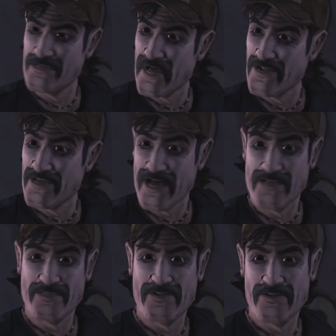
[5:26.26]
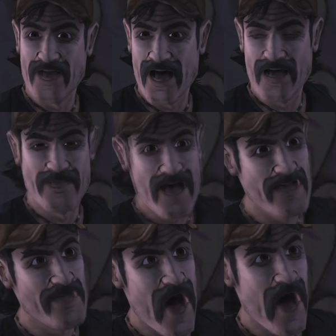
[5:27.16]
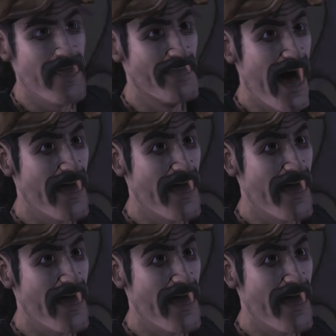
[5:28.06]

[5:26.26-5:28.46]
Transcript: asshole thinks he's getting on my boat